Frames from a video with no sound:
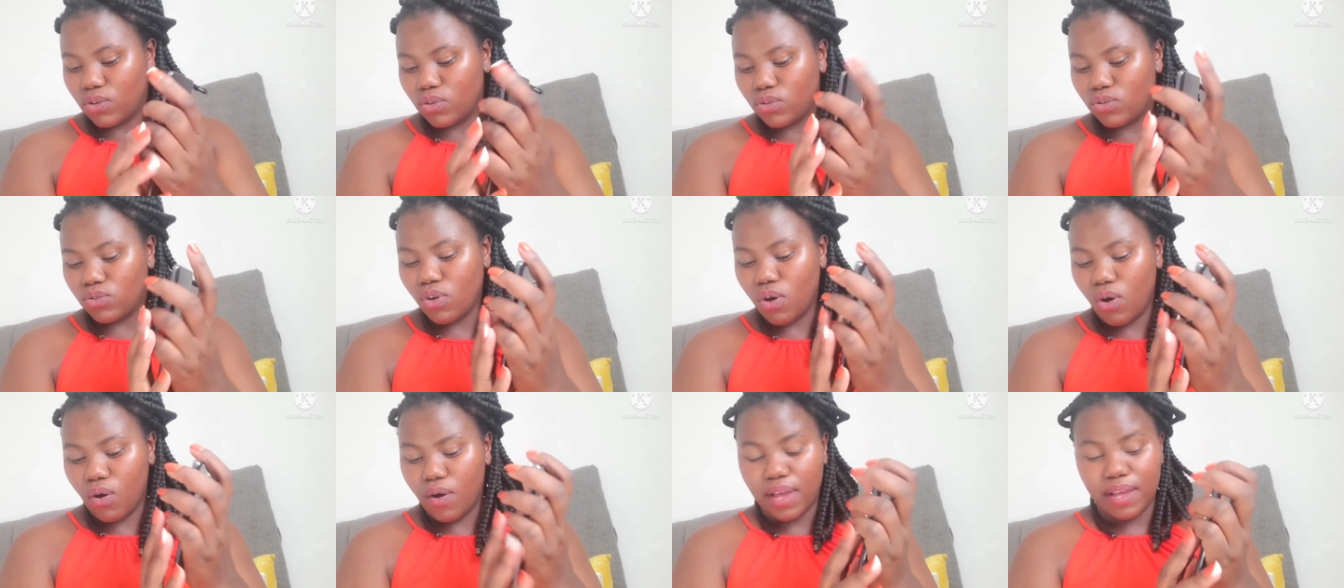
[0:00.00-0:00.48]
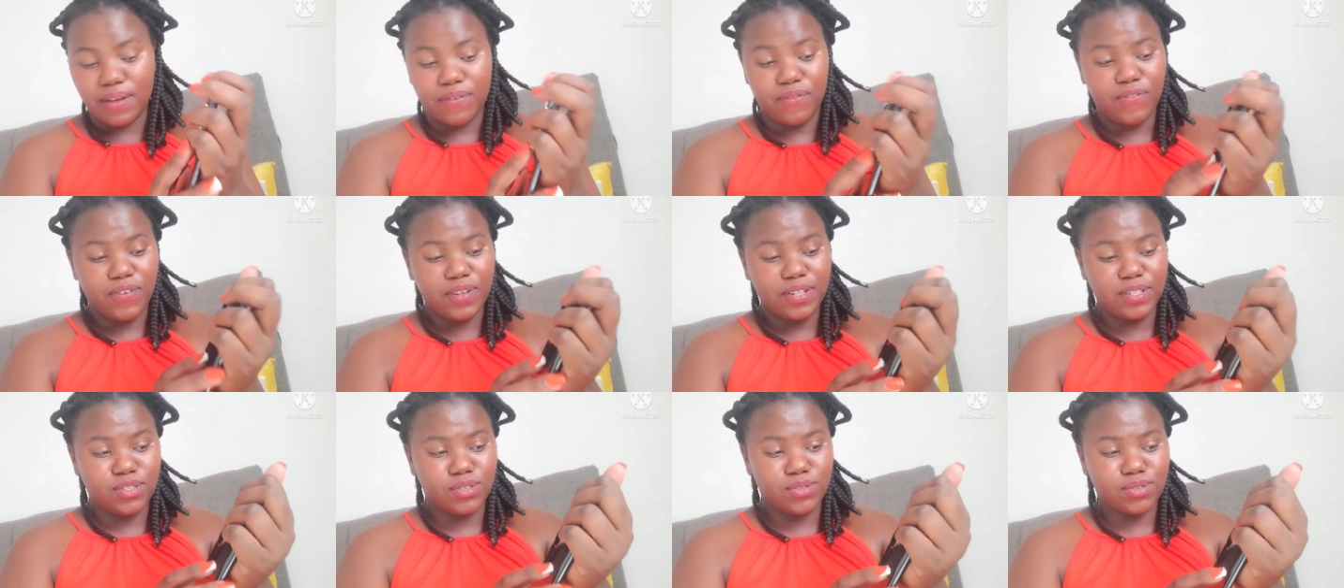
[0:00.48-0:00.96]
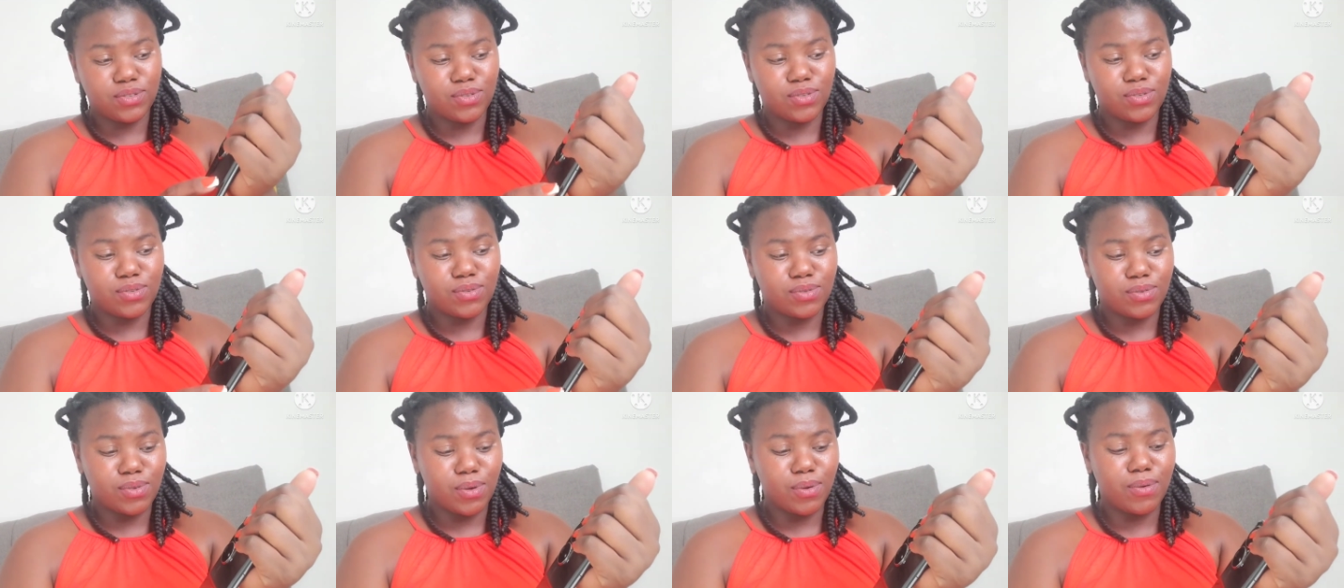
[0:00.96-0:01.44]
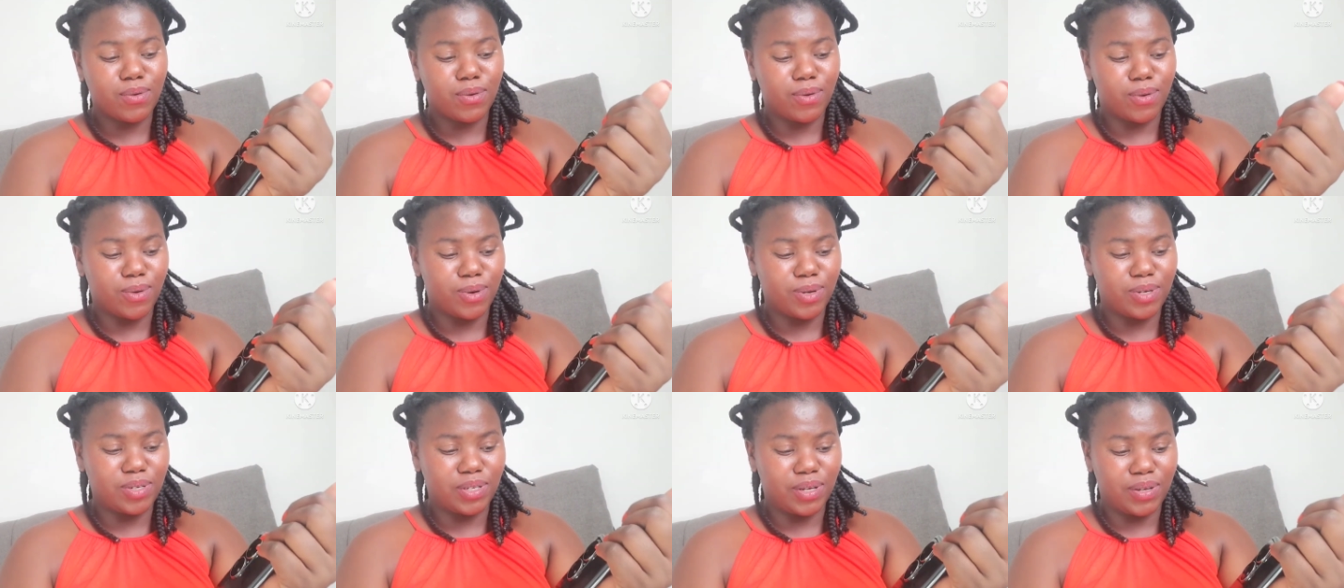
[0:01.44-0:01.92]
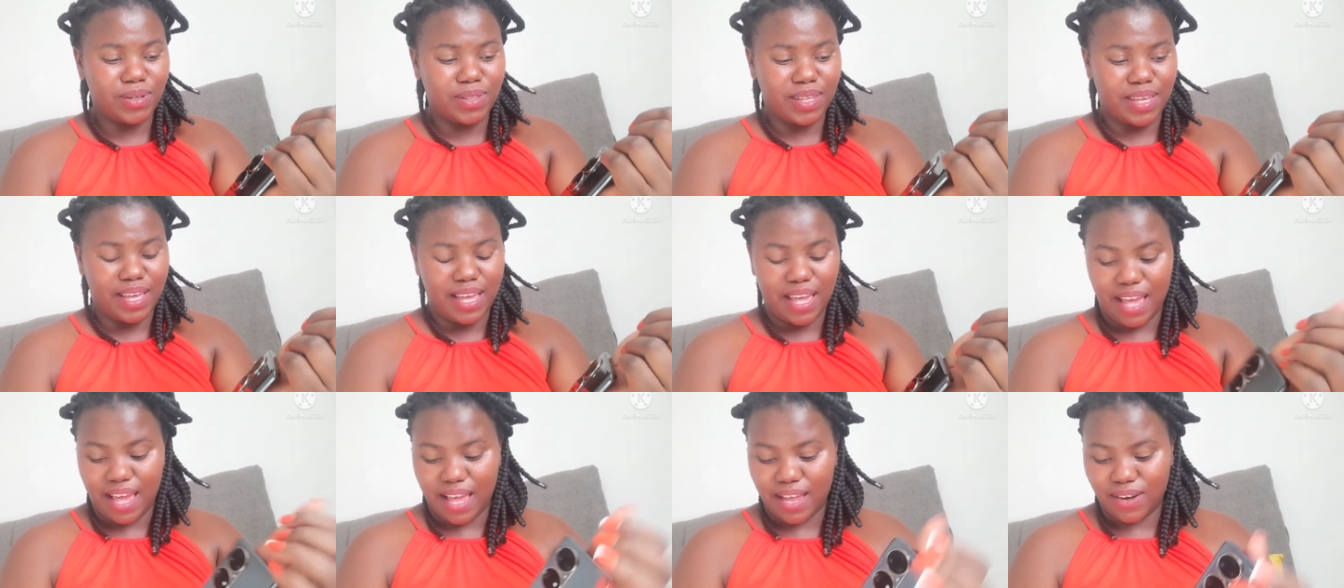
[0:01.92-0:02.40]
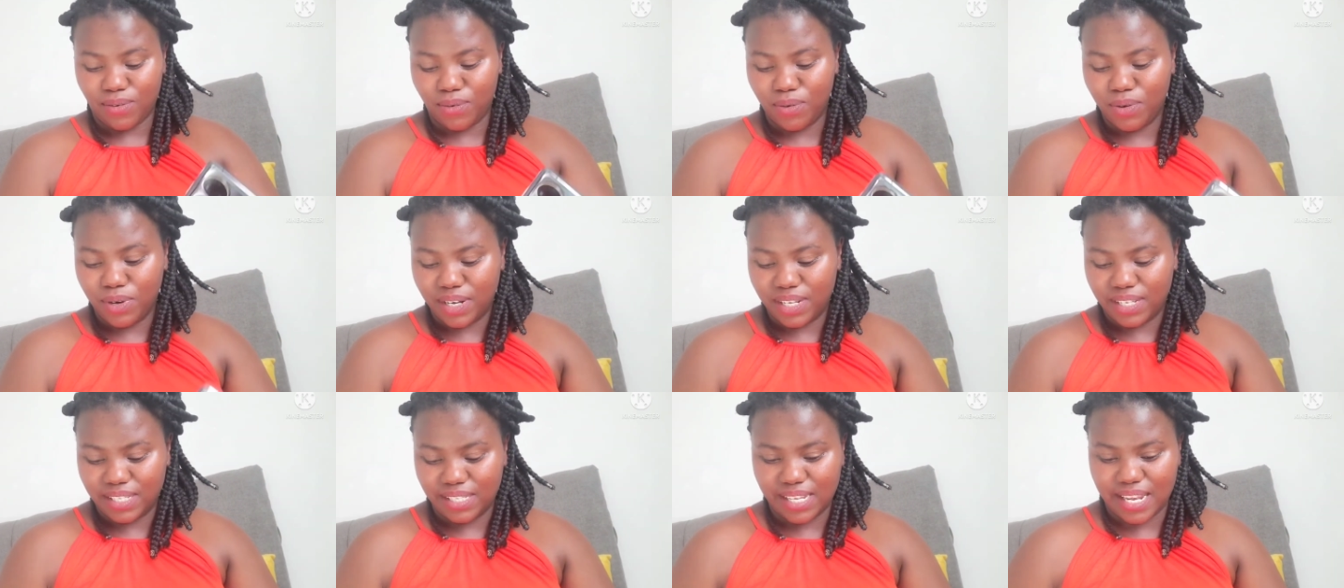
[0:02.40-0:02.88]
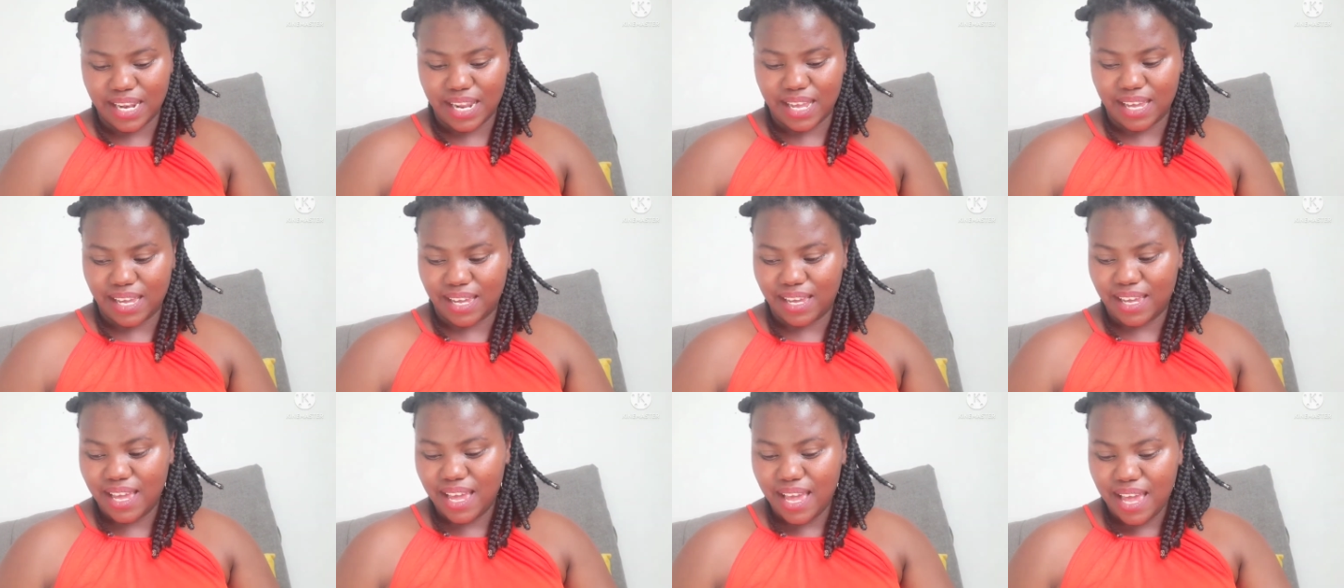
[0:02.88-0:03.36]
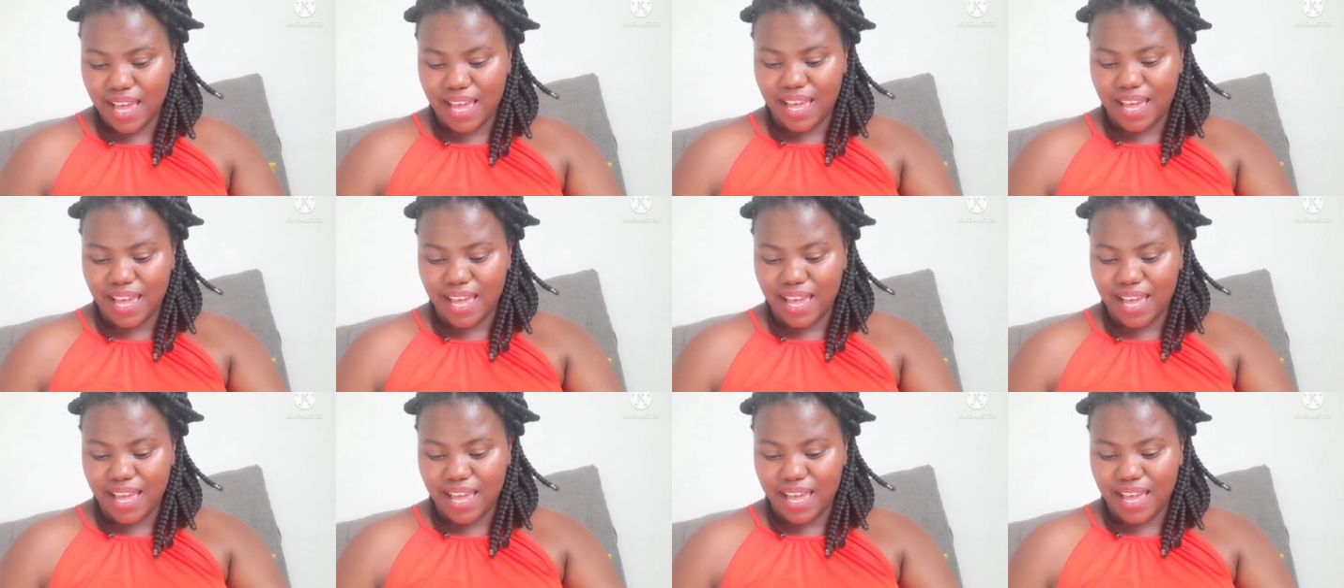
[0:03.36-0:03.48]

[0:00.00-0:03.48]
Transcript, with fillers: it feels so good on the hand, honestly.